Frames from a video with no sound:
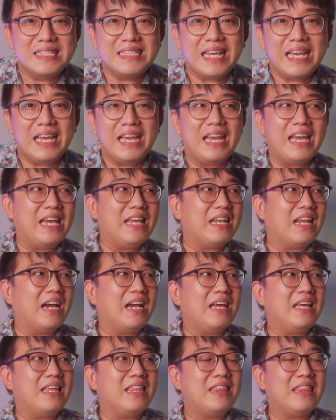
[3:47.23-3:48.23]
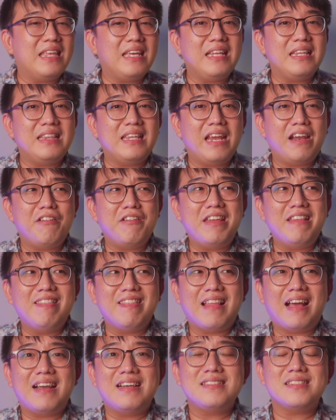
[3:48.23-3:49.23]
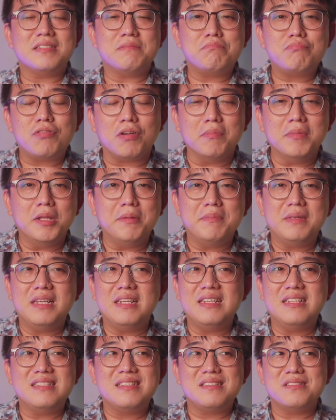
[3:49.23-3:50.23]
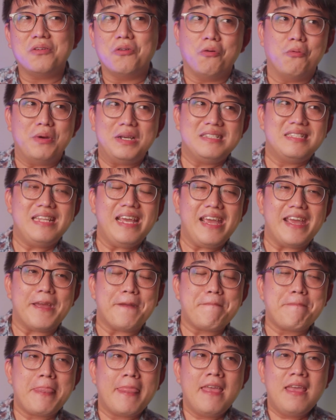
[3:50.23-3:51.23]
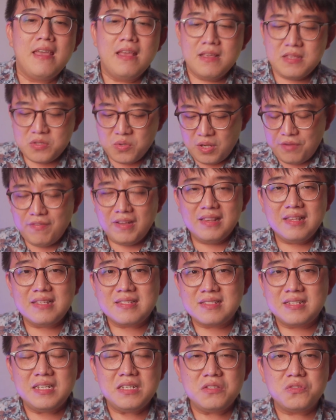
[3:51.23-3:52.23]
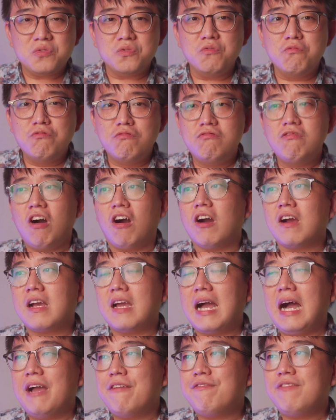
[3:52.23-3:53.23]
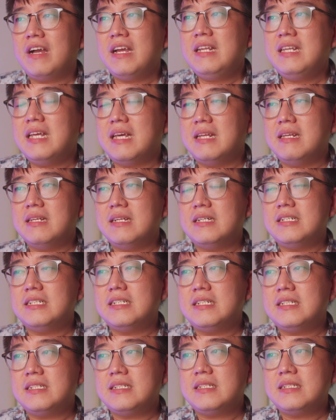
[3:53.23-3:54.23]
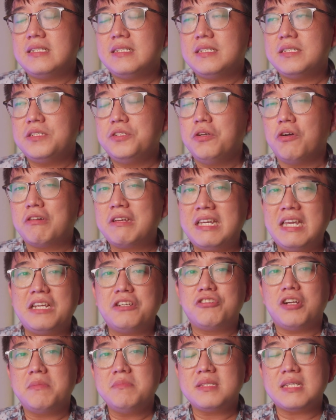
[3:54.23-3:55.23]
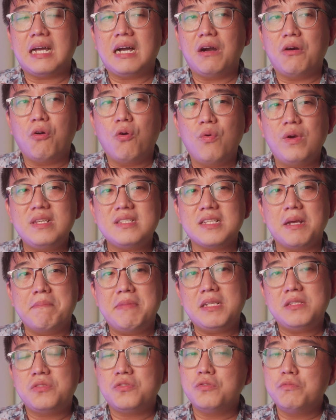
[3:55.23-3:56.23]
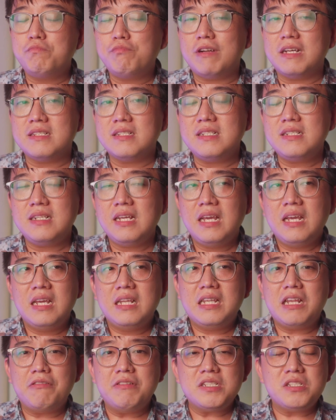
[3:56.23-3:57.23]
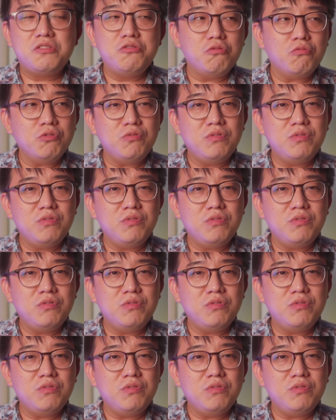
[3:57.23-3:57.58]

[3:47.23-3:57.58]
there, and I think therein lies a problem. It is always there. So if you're listening to rock, I find that your kick drums are always a bit too present. There is no